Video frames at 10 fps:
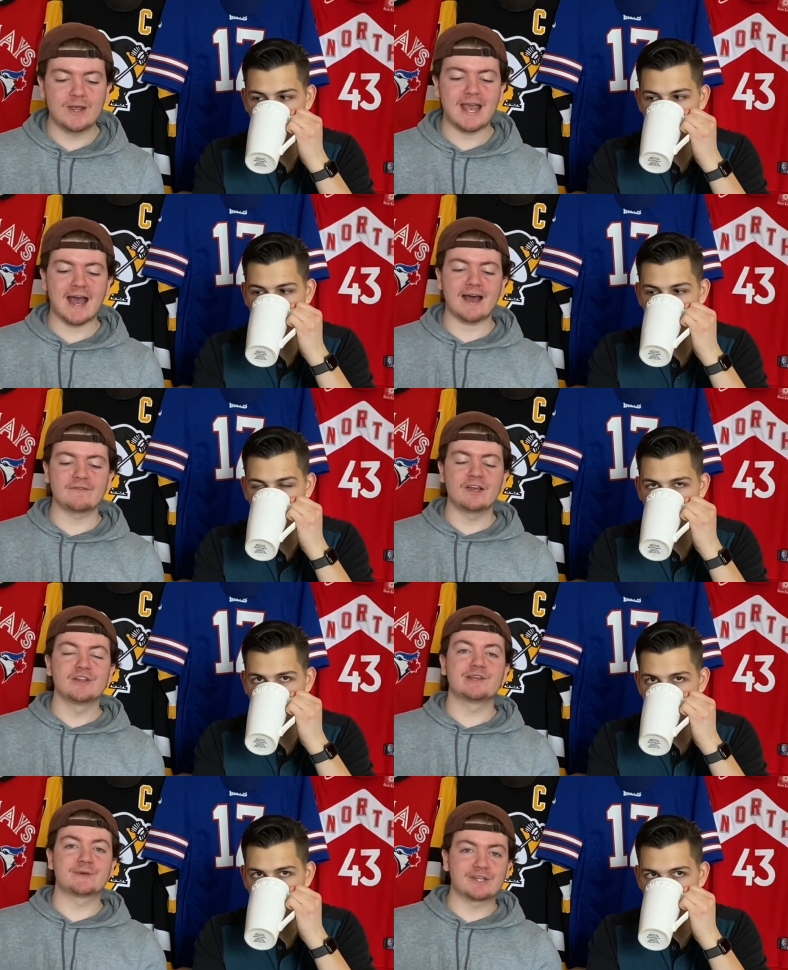Speaker 1: have
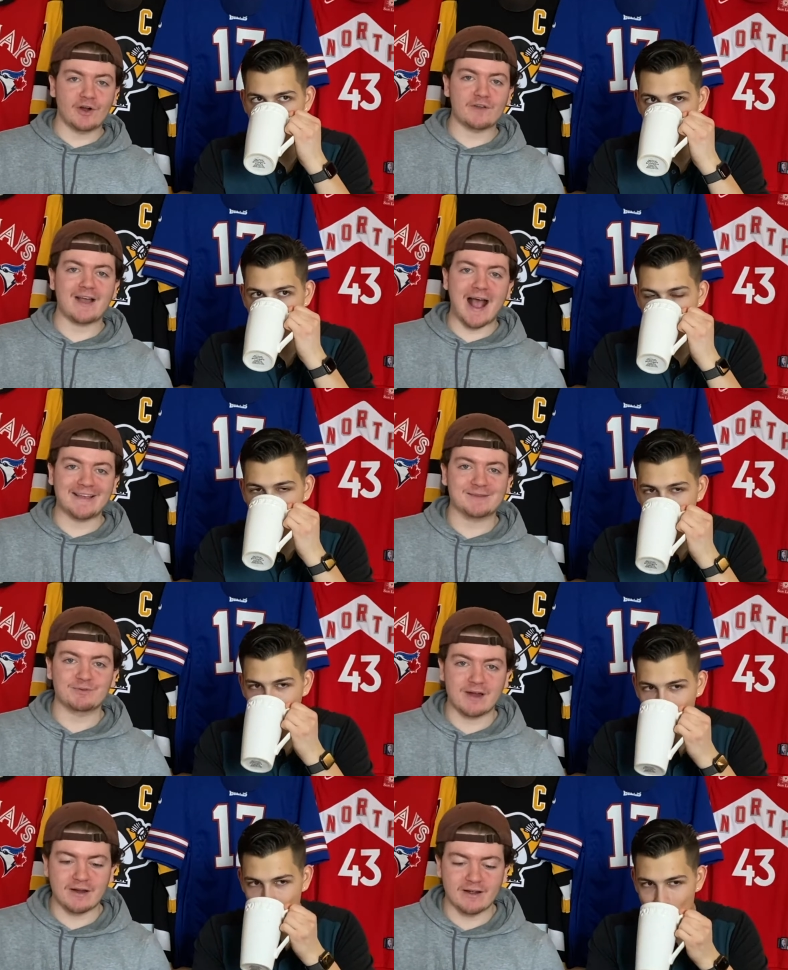the return of Alex
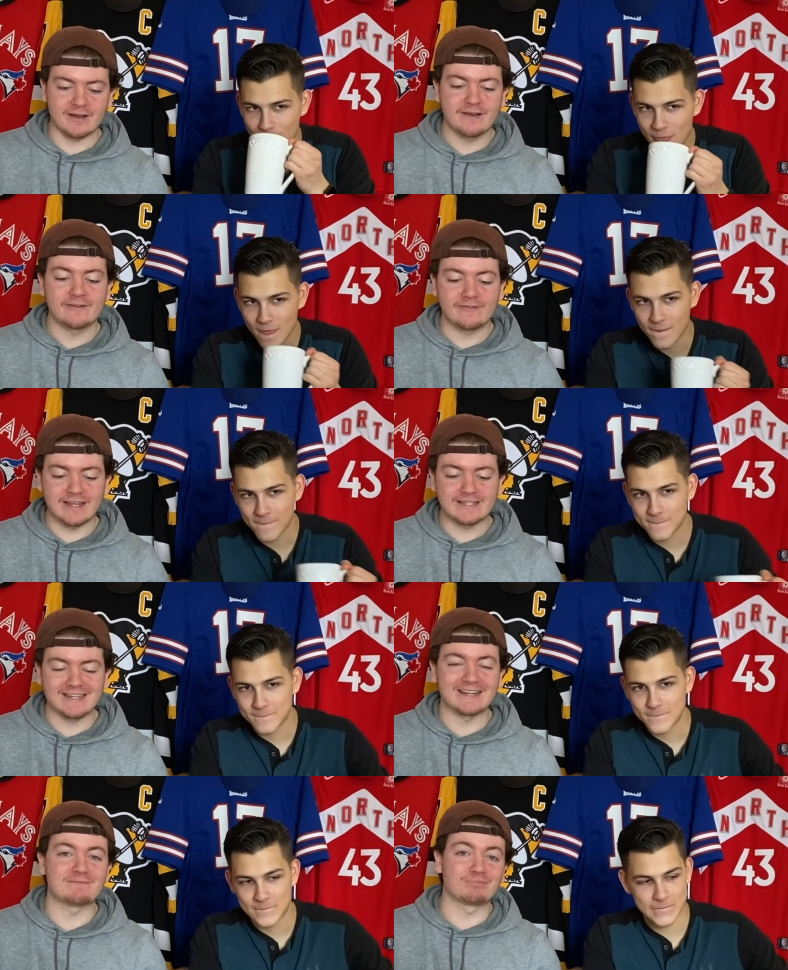Pereira
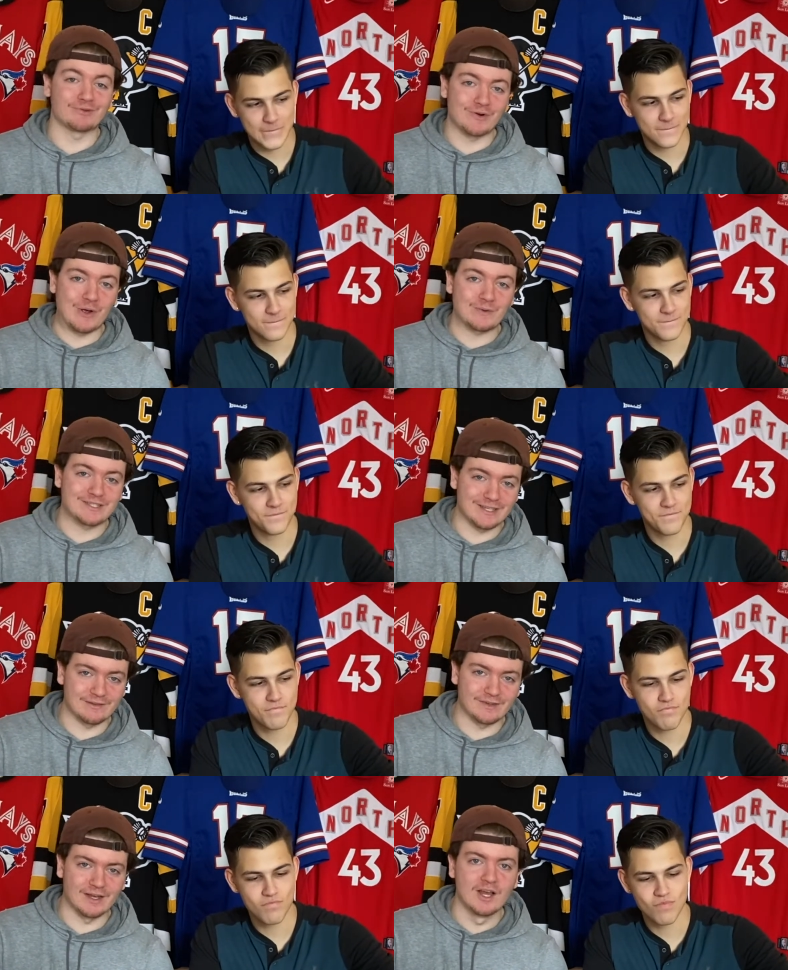facing Bruno
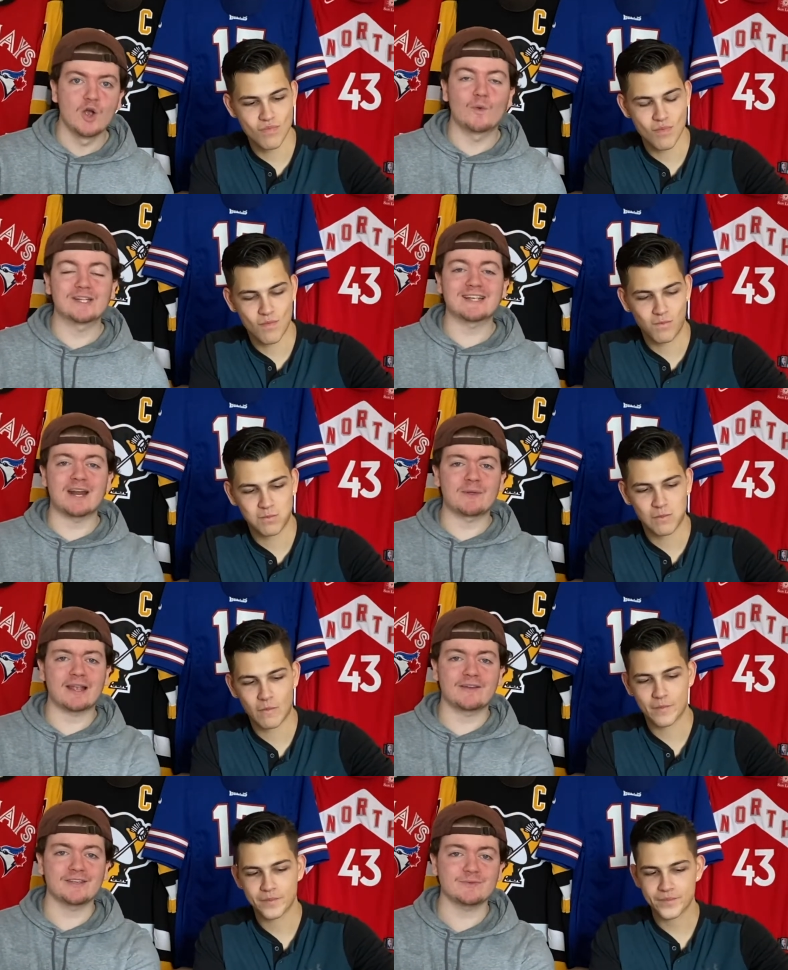Silva. Which side do you like
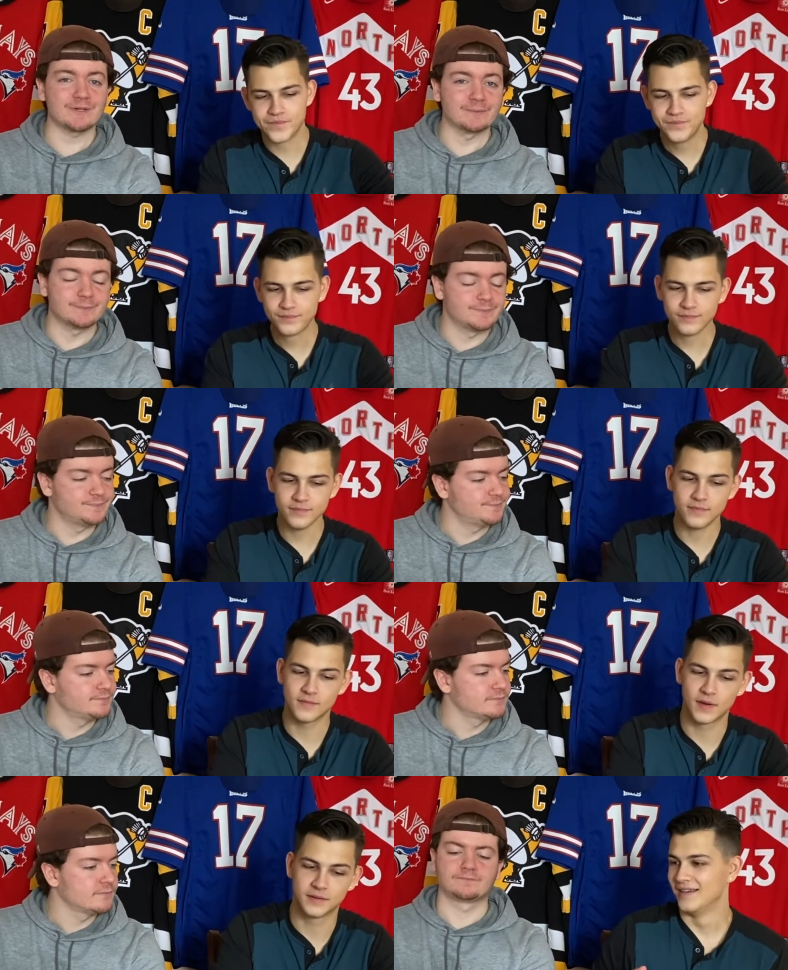on this one?
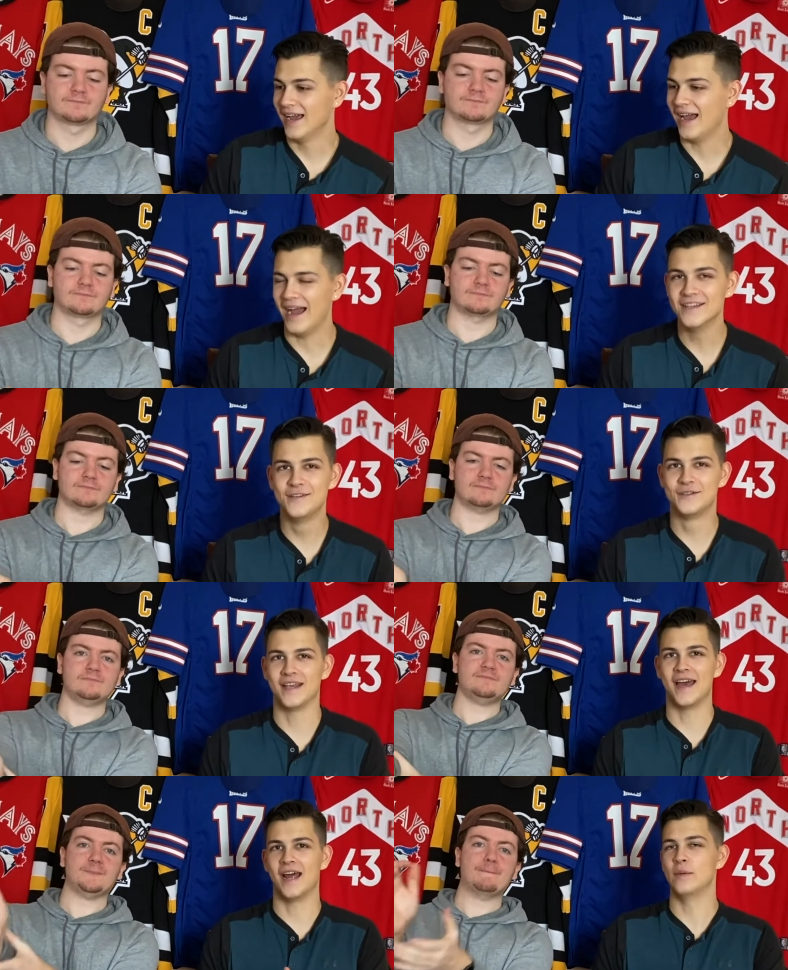
Speaker 2: Yeah, as you
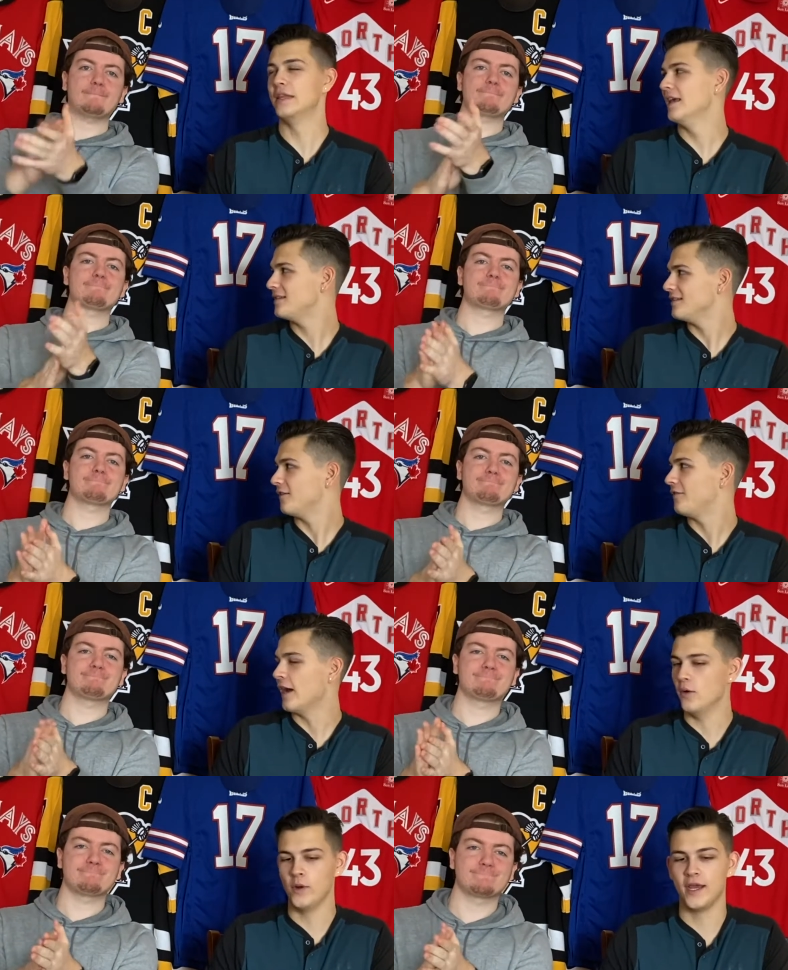said, I mean, this is a
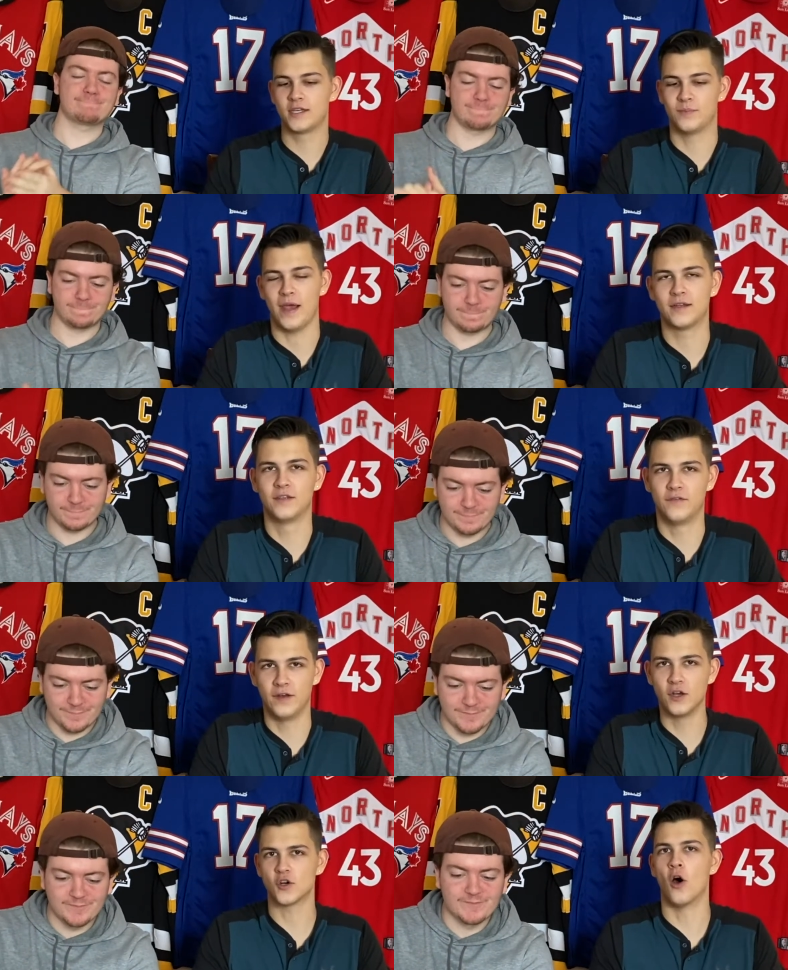fight we expect to
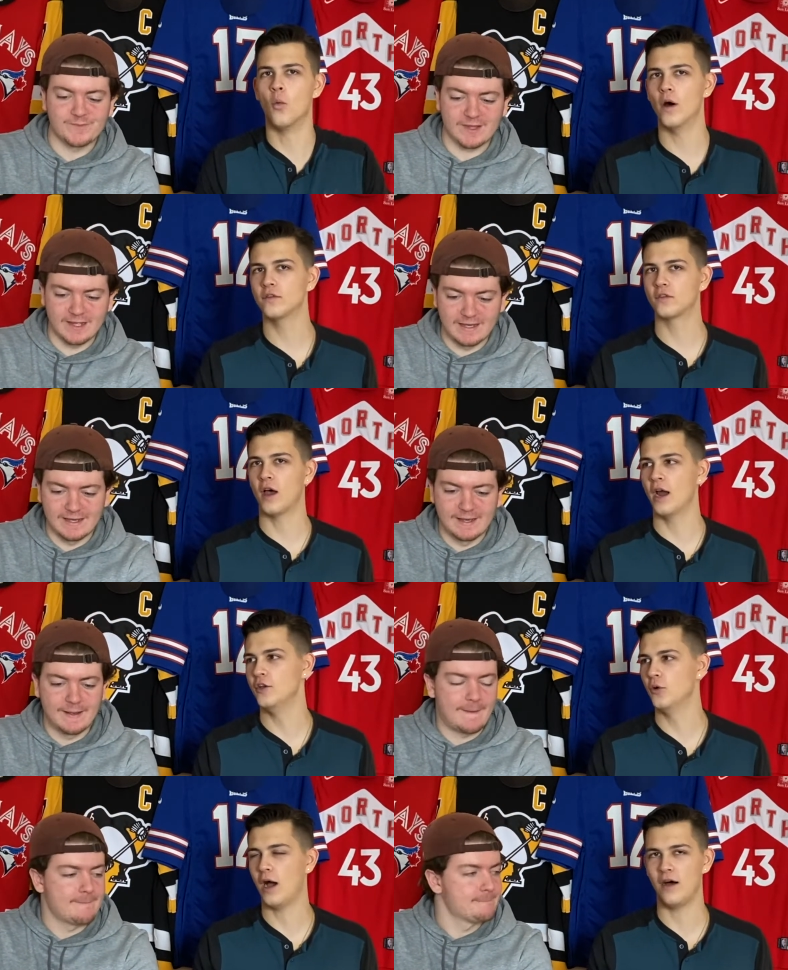finish. On one side,
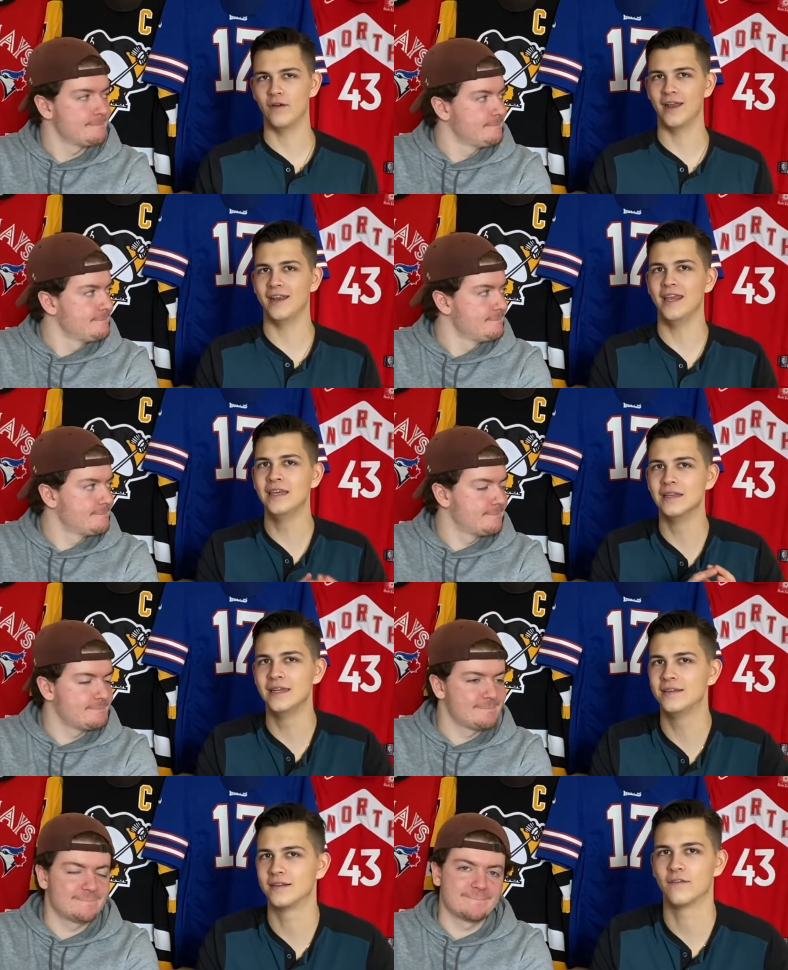you have an
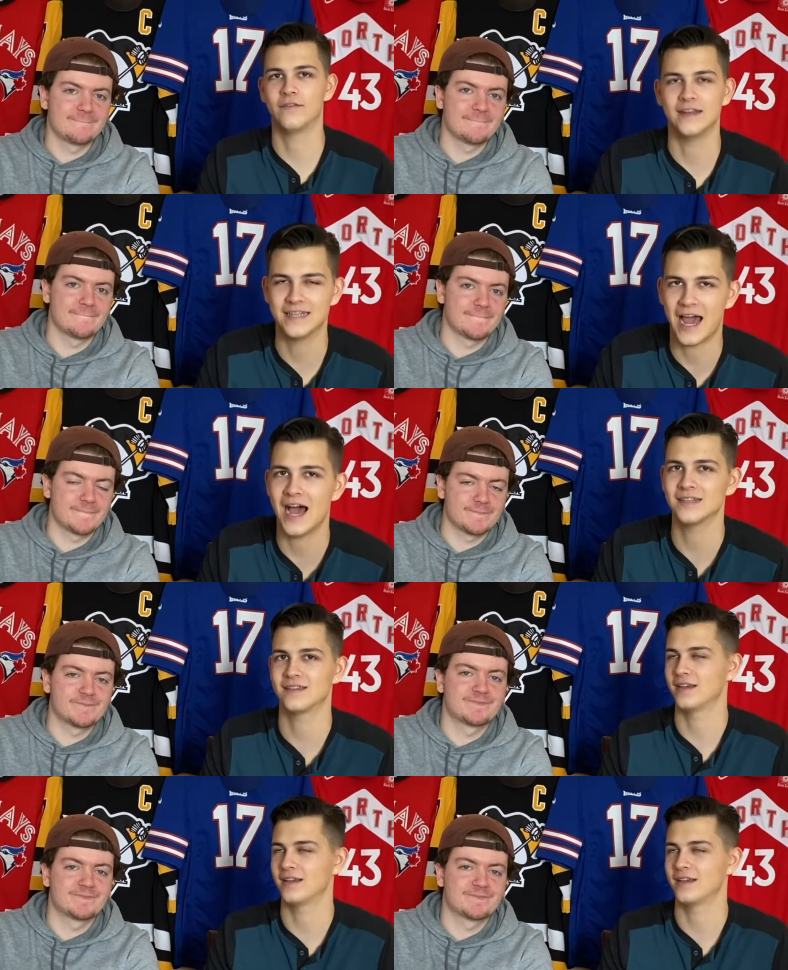elite, fantastic